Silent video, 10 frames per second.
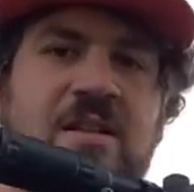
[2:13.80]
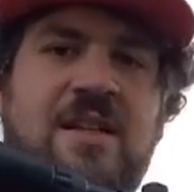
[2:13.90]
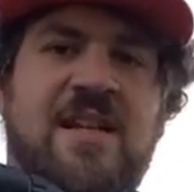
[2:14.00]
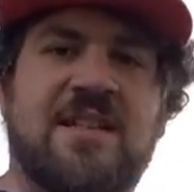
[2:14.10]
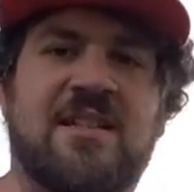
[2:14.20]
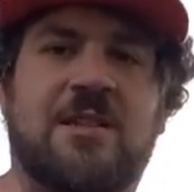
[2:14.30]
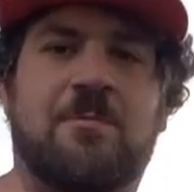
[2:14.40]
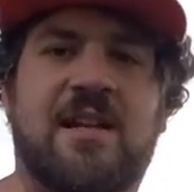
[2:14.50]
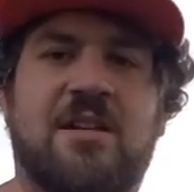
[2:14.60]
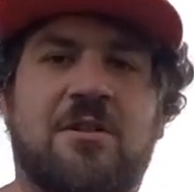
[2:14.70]
the easiest
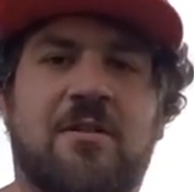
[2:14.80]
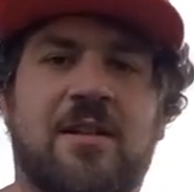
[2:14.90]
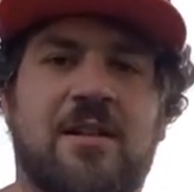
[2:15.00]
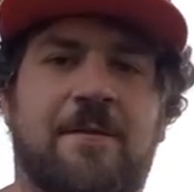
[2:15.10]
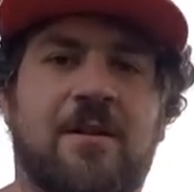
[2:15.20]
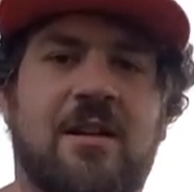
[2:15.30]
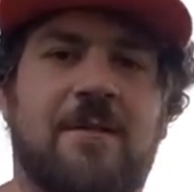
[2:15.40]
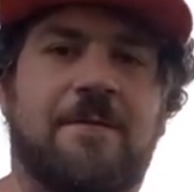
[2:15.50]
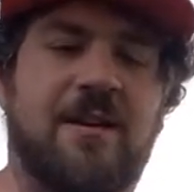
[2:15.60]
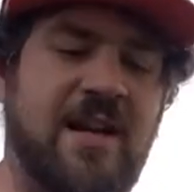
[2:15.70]
way to do it, if you're gonna
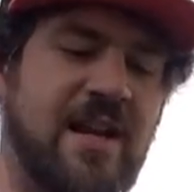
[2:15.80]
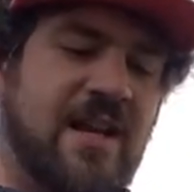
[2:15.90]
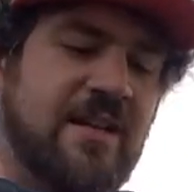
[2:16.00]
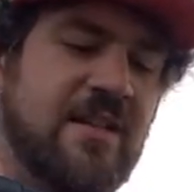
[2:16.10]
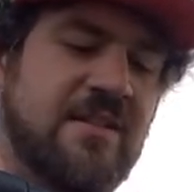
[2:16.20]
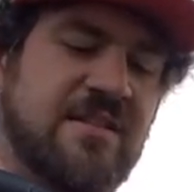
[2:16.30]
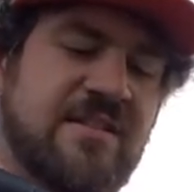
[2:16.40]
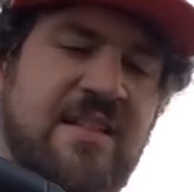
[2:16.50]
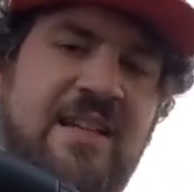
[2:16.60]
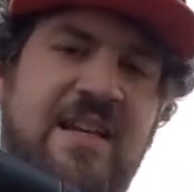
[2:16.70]
freehand it, is to
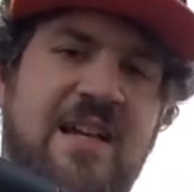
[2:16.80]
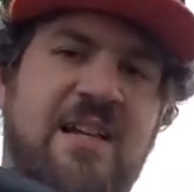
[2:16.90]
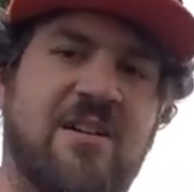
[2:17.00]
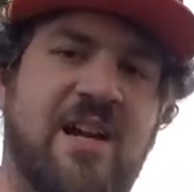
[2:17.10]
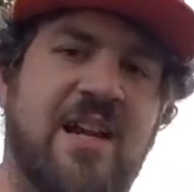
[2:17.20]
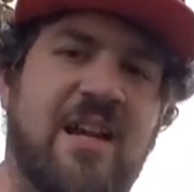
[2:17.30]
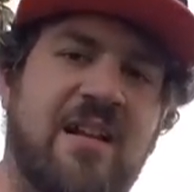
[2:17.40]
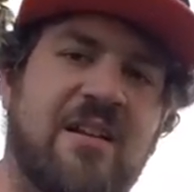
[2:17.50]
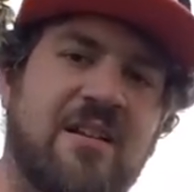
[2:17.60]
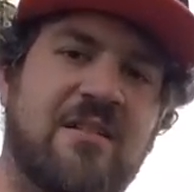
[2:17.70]
sit the gun in your
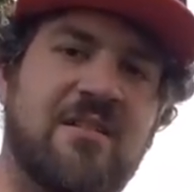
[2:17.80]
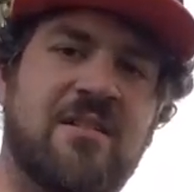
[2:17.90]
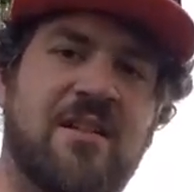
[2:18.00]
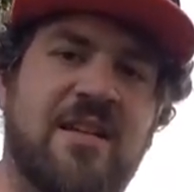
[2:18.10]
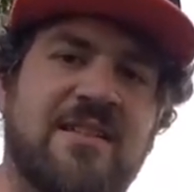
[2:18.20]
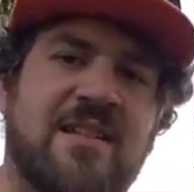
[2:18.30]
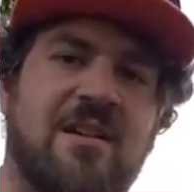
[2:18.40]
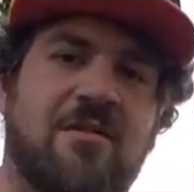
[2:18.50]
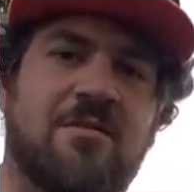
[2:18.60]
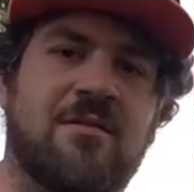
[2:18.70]
hand like
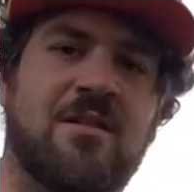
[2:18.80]
so,